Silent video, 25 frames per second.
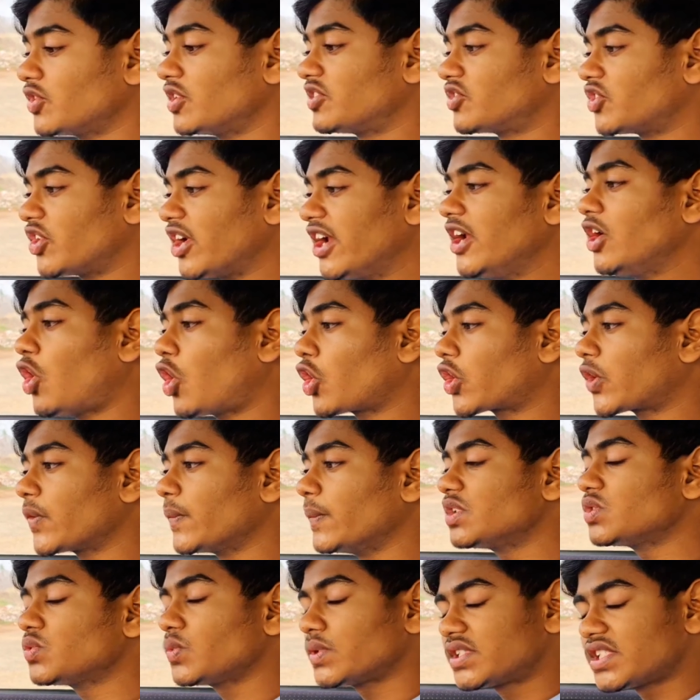the three
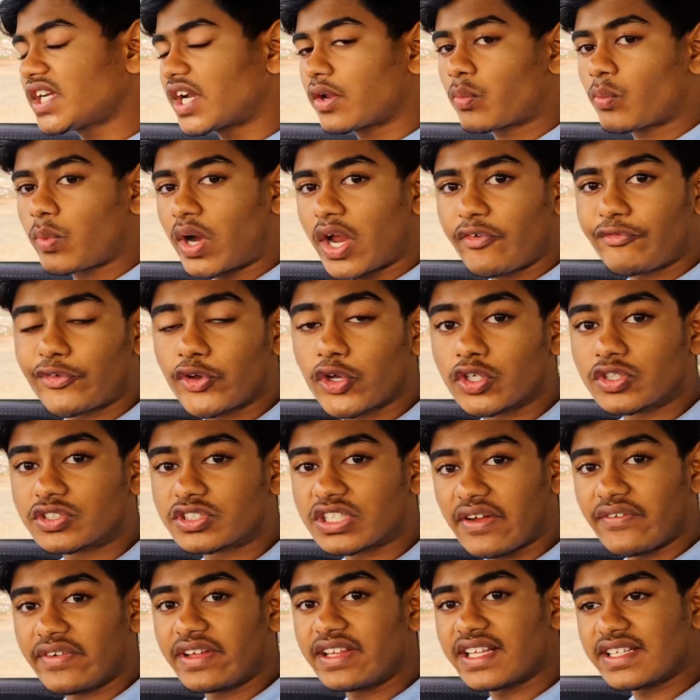documents which are required for your
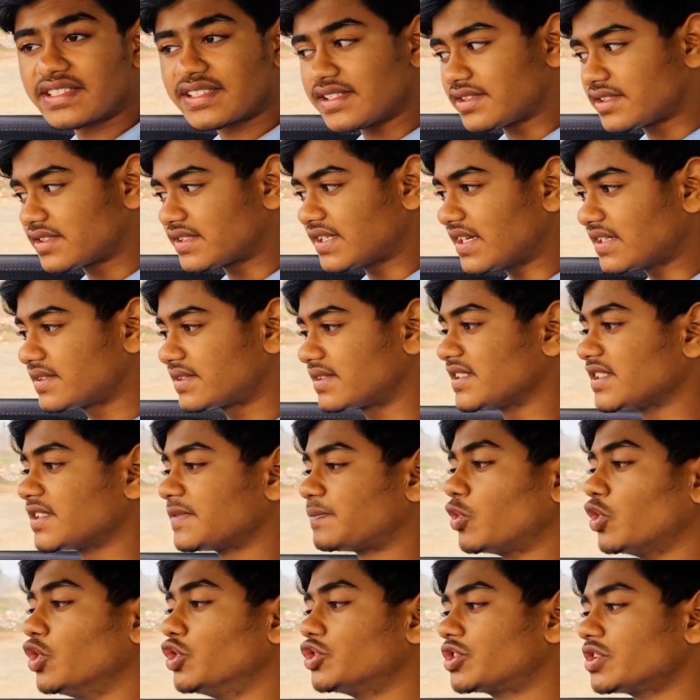driving license test is
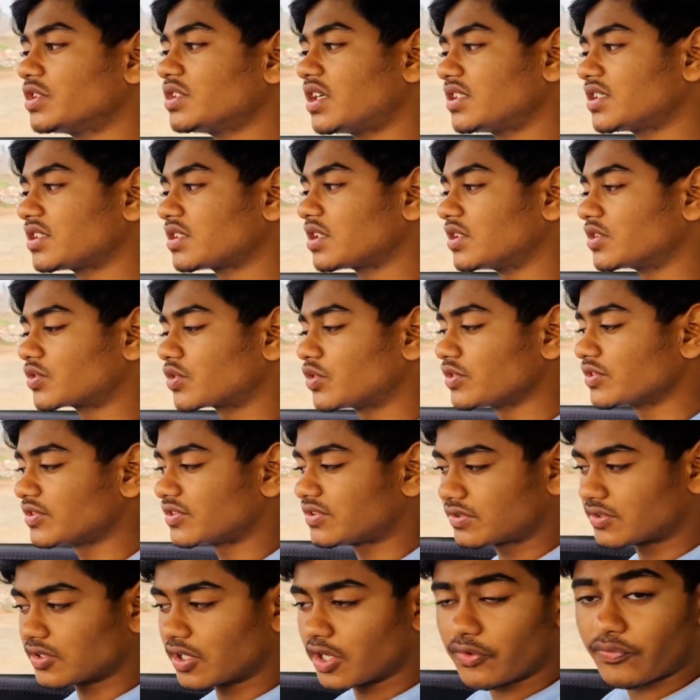pollution under control
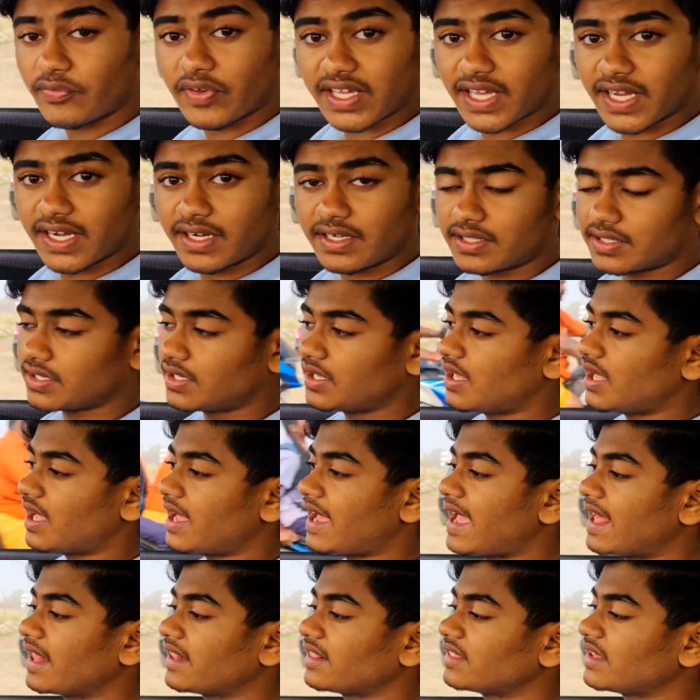certificate,
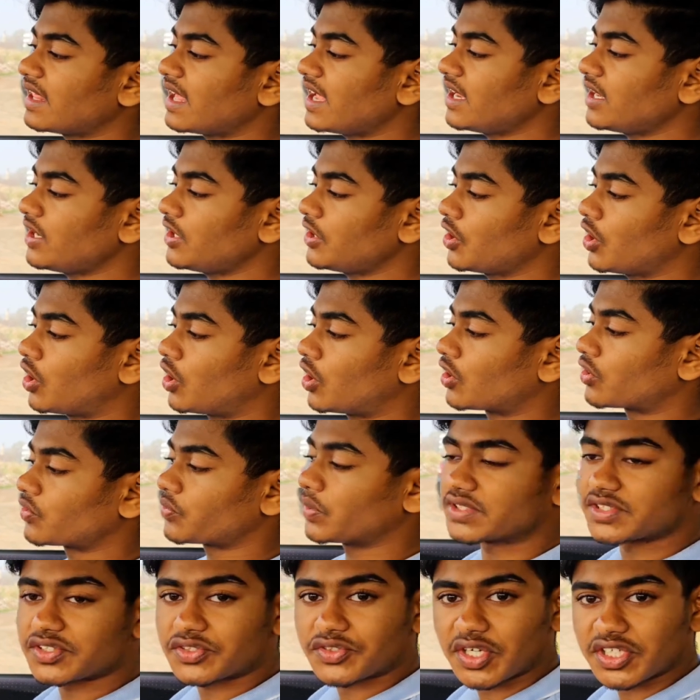and then your
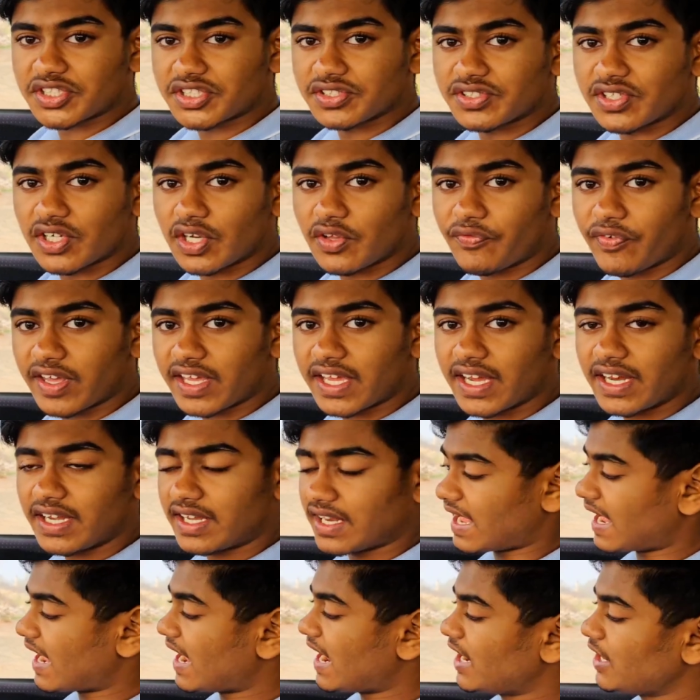registration certificate,
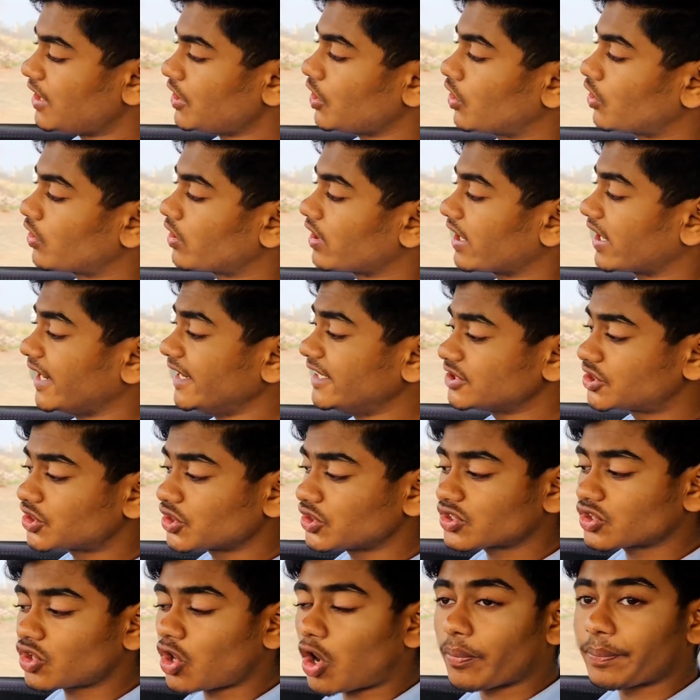and your
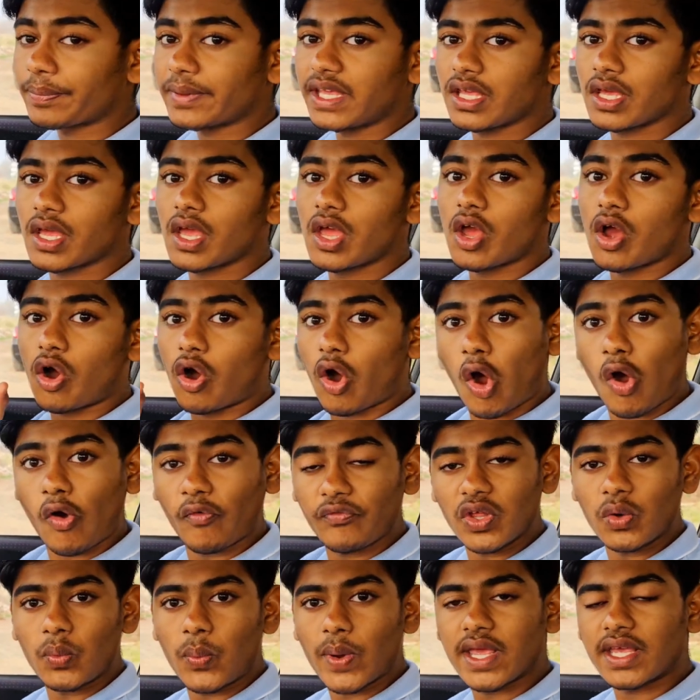insurance copy
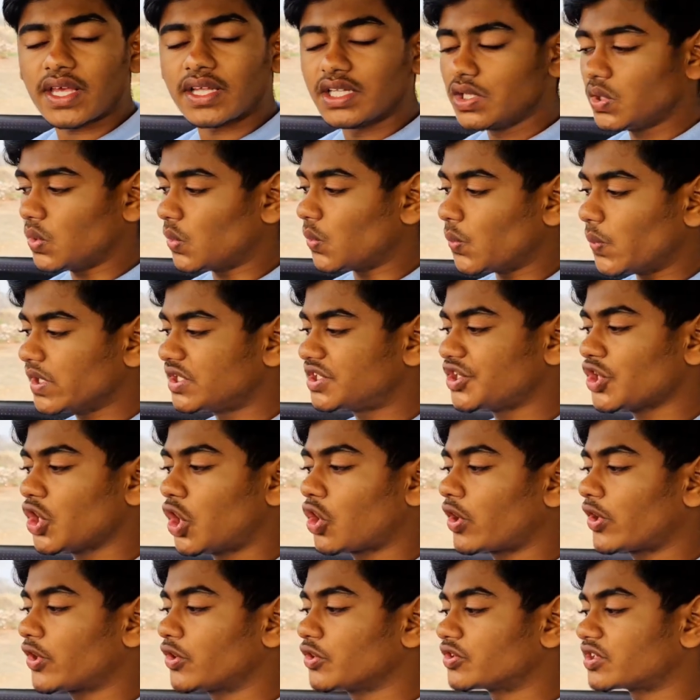of the vehicle which you're
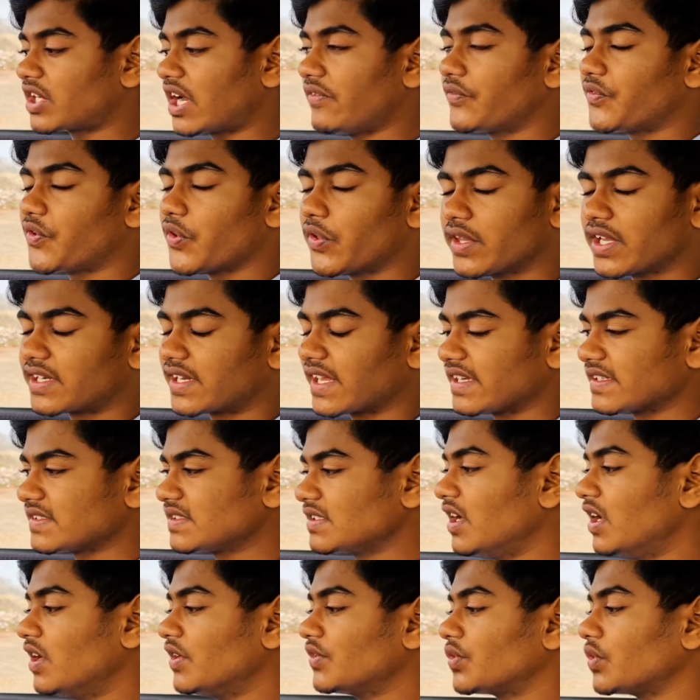going to drive during the test.
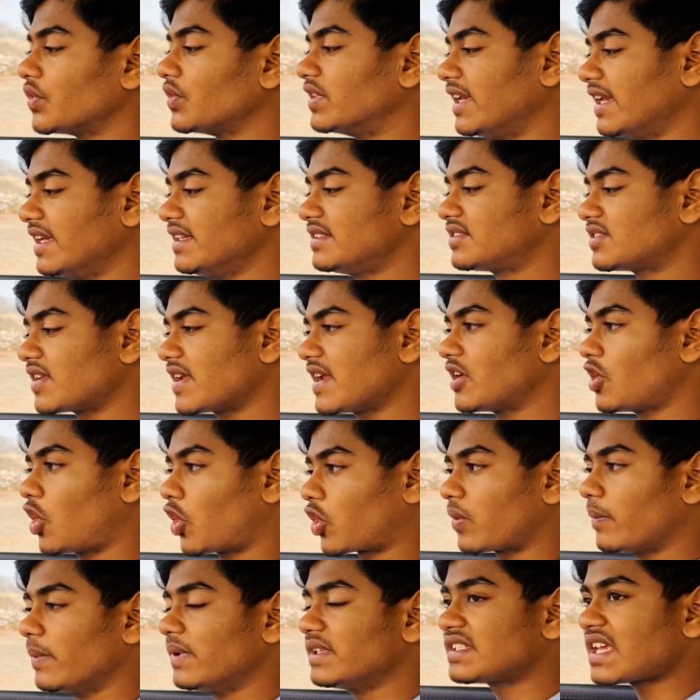So these three
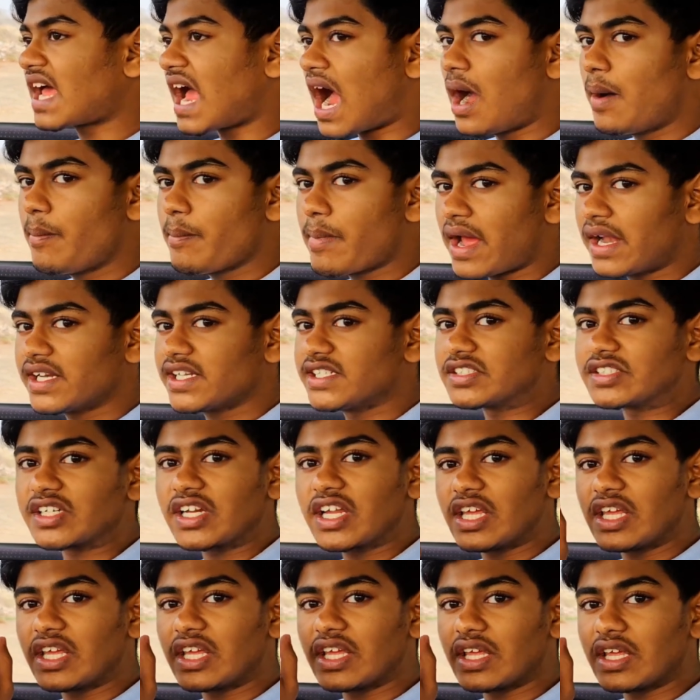documents are
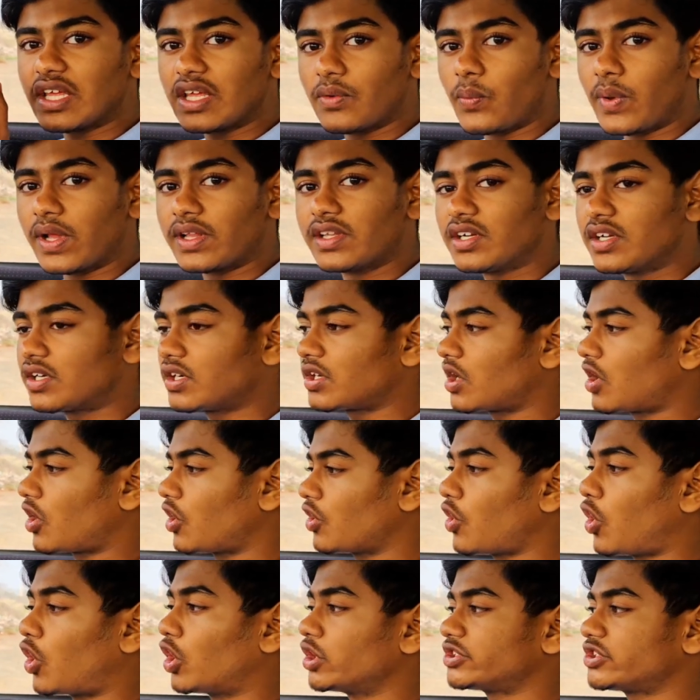mandatory whether or
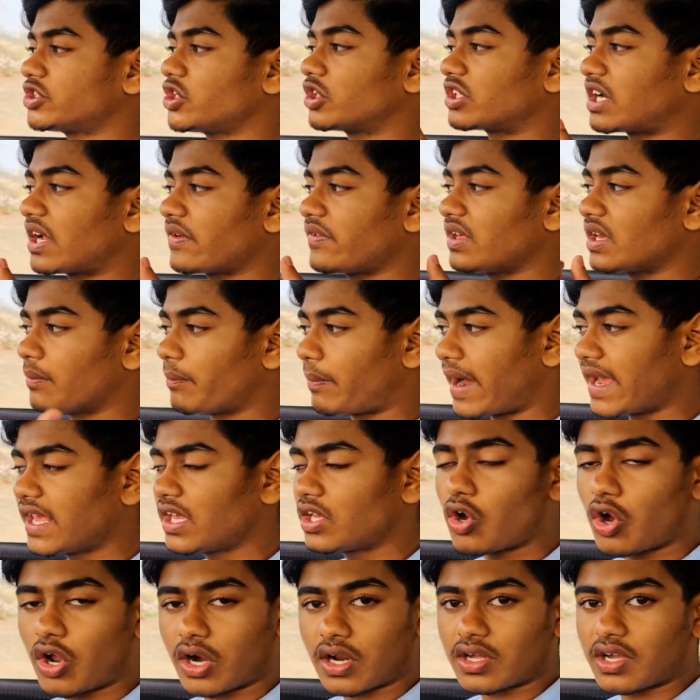not you're driving a
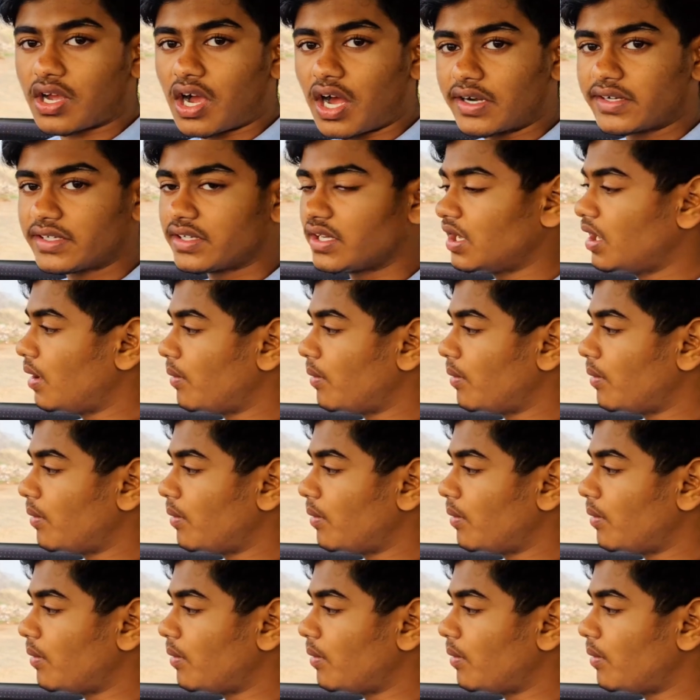bike or a car.